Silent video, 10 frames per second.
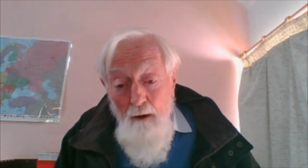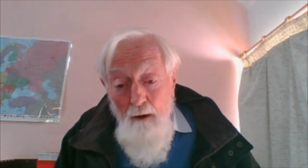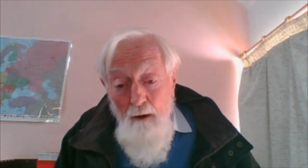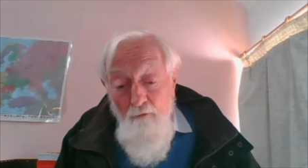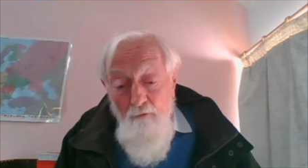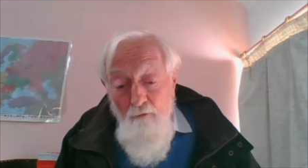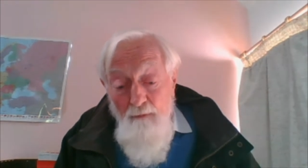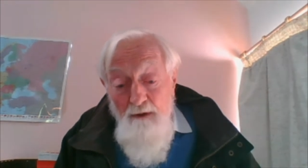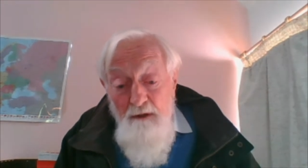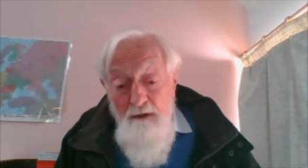of
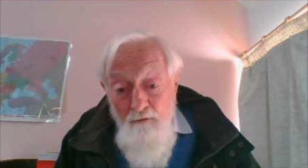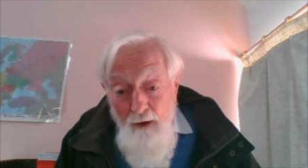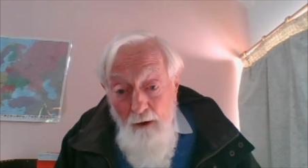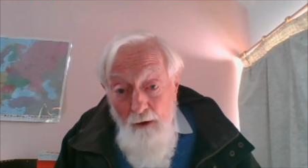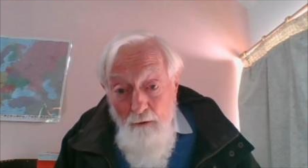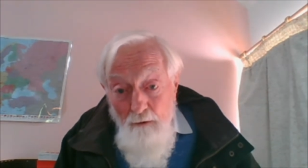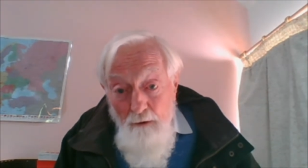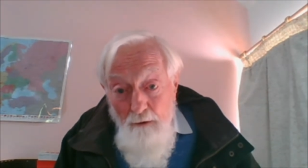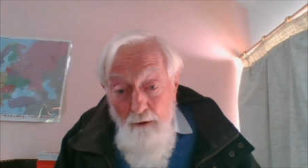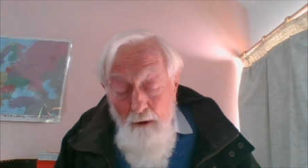um, uh,
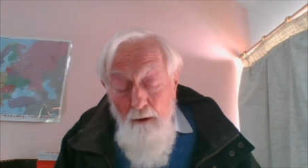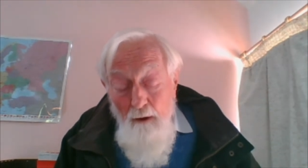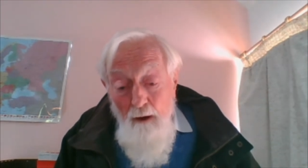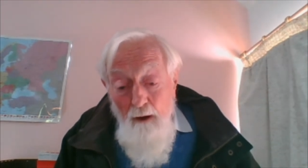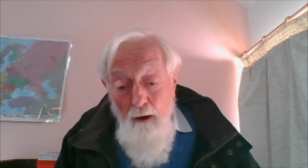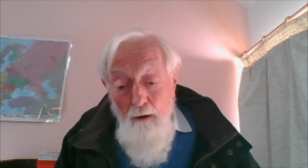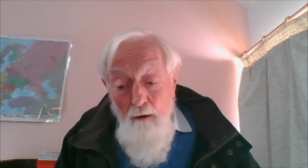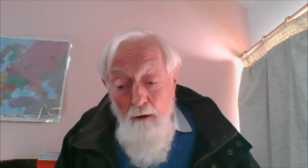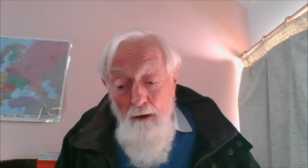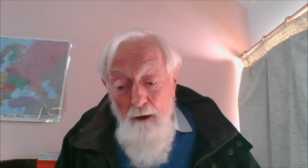civilians,
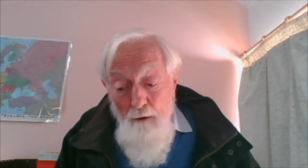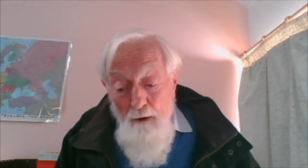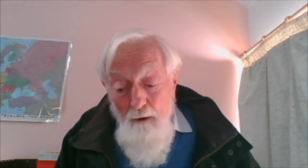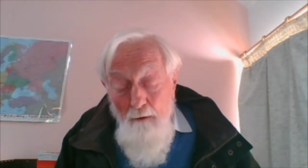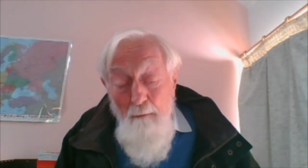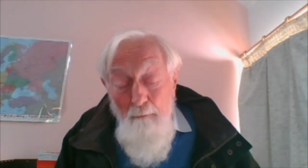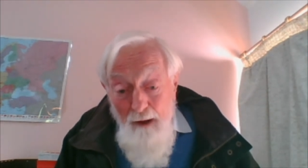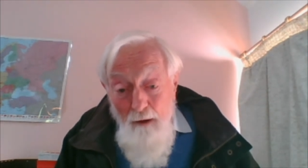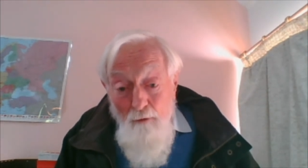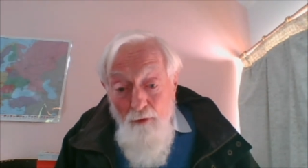no doubt
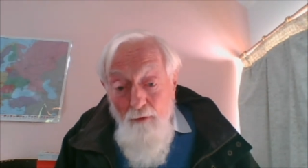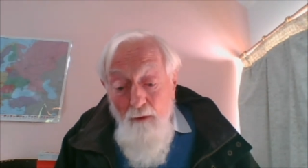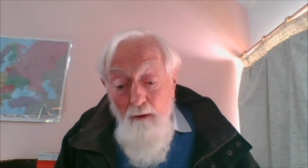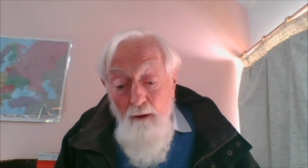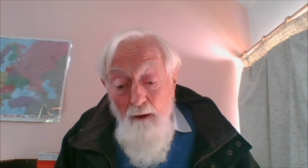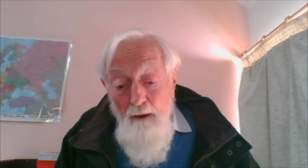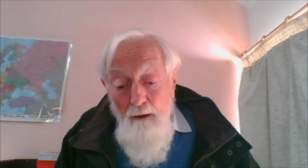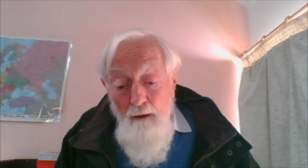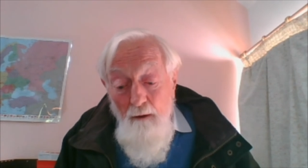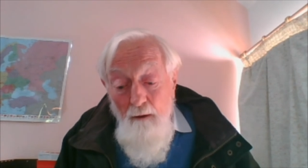both
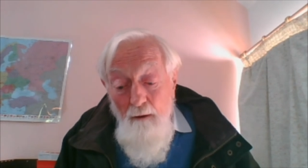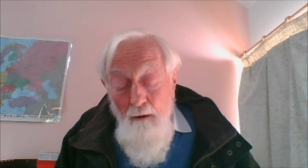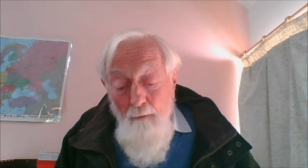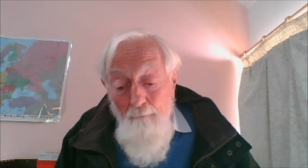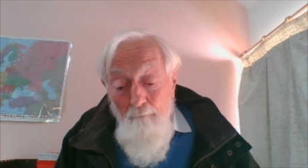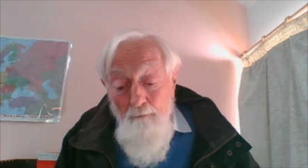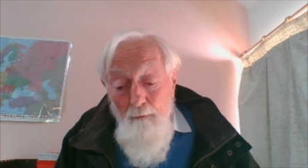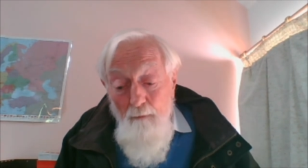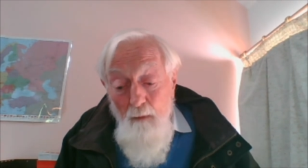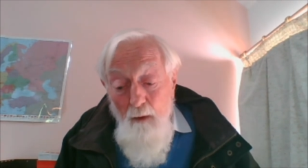in um,
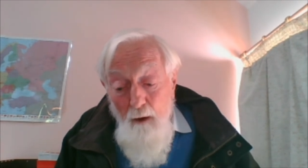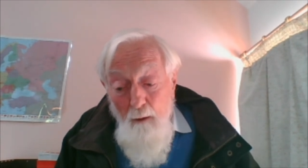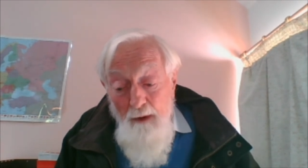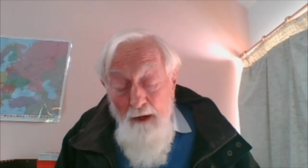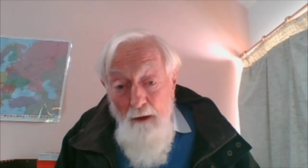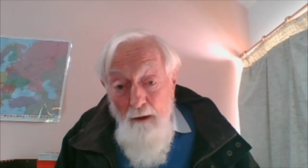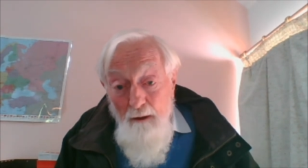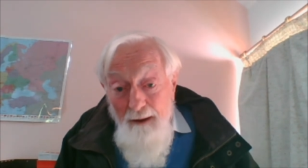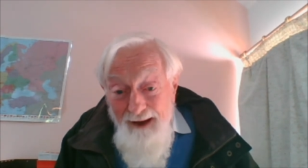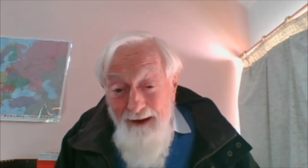Armenia
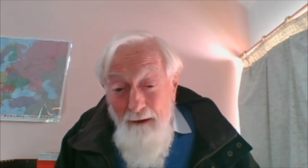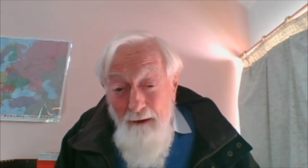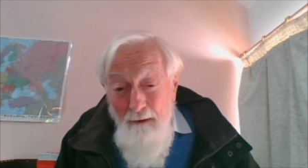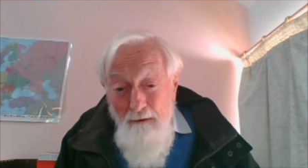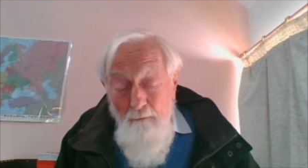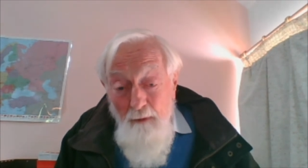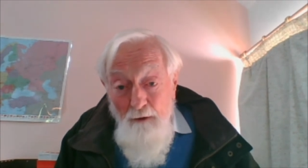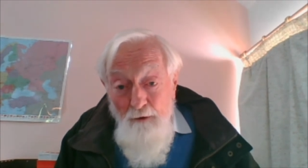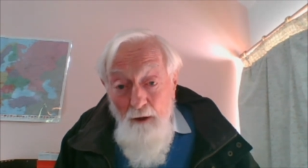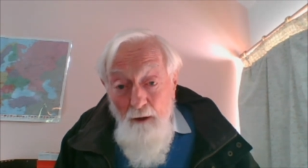and
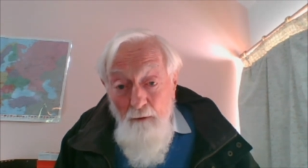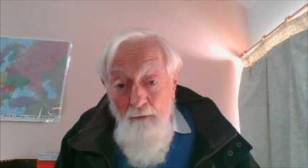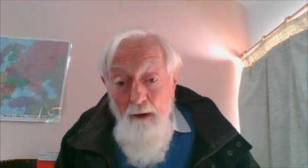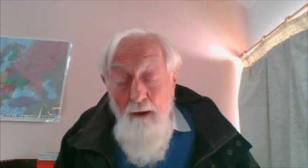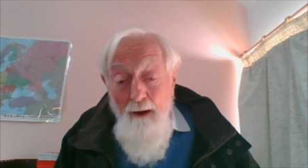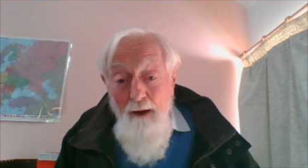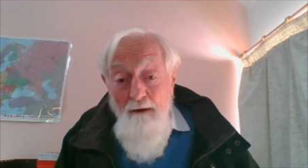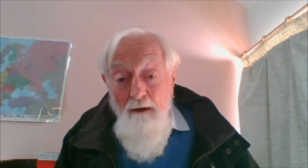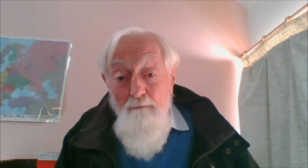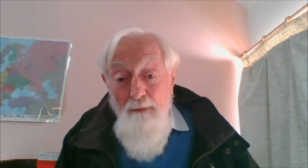Azerbaijan, and in
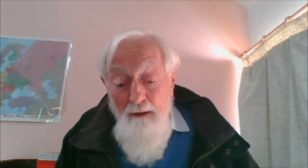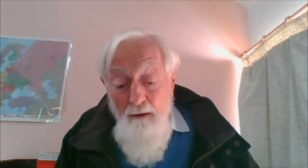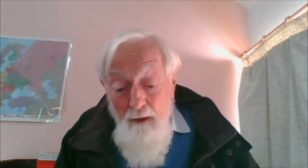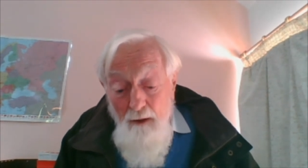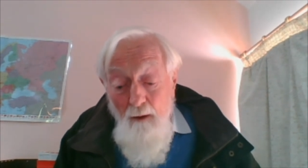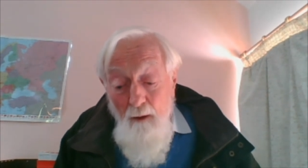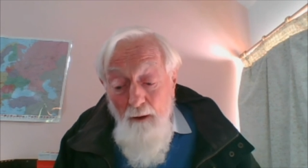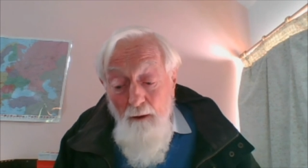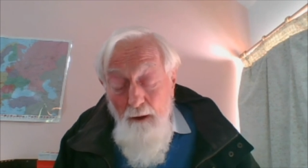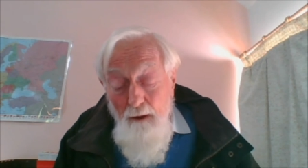particular
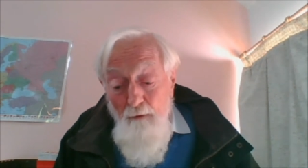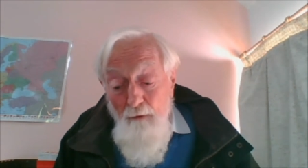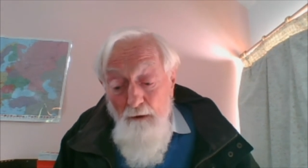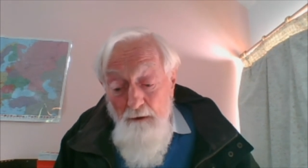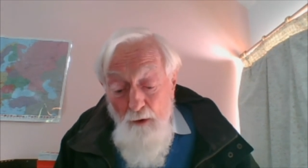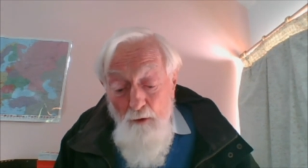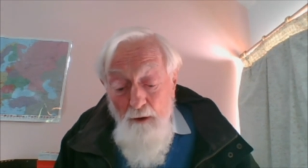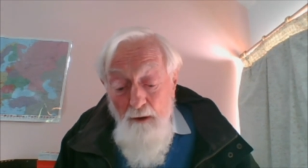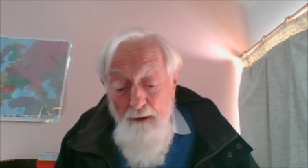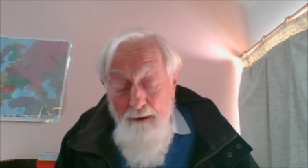in the
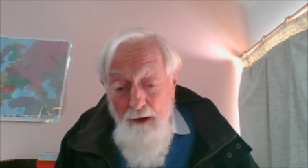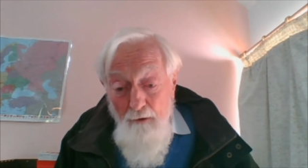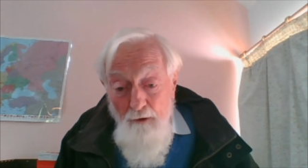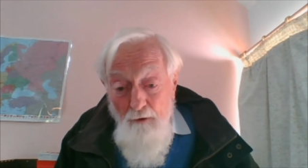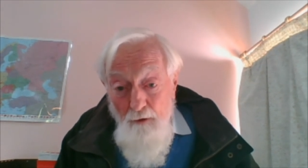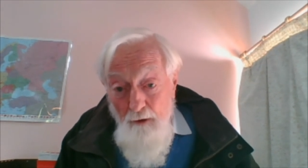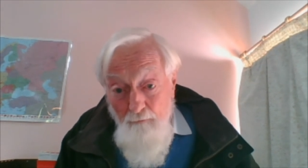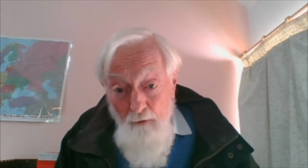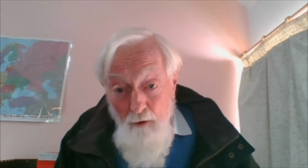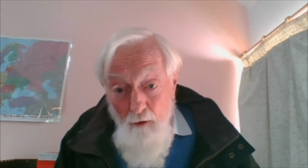disputed territory of
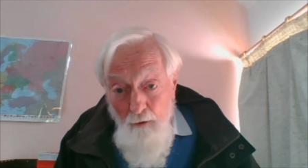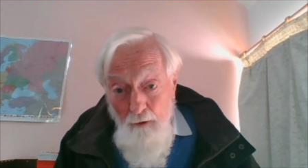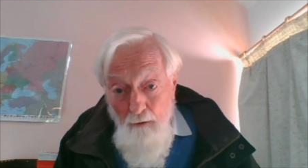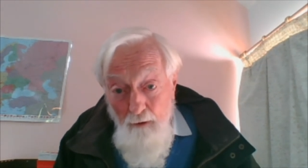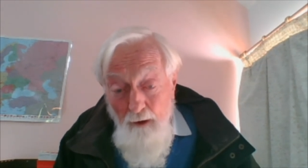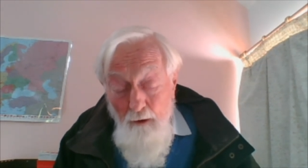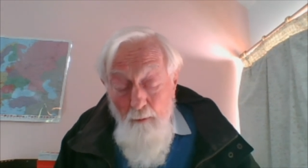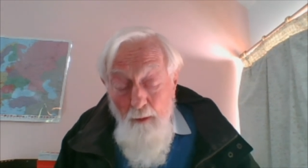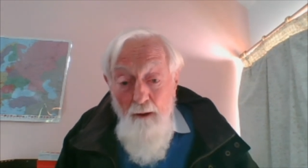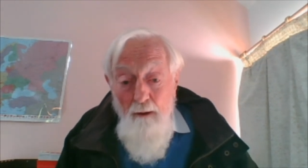Nagorno Karabakh.